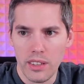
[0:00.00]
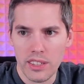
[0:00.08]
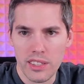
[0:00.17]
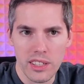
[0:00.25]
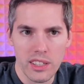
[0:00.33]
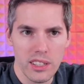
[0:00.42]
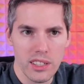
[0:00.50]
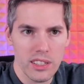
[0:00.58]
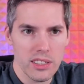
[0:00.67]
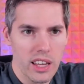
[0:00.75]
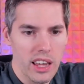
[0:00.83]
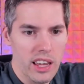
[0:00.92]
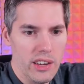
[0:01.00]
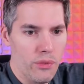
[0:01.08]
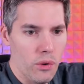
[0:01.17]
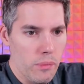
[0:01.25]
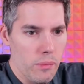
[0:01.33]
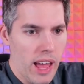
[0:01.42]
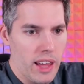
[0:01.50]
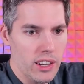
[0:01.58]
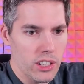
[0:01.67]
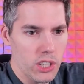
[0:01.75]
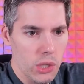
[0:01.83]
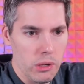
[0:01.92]
this is a
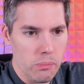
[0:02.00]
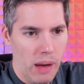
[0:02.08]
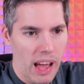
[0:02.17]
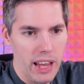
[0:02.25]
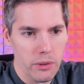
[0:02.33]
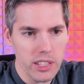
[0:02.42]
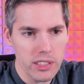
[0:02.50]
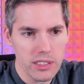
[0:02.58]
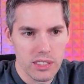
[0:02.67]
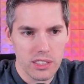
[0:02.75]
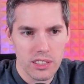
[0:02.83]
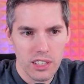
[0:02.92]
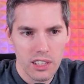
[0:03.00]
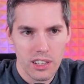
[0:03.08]
four-mana human pirate.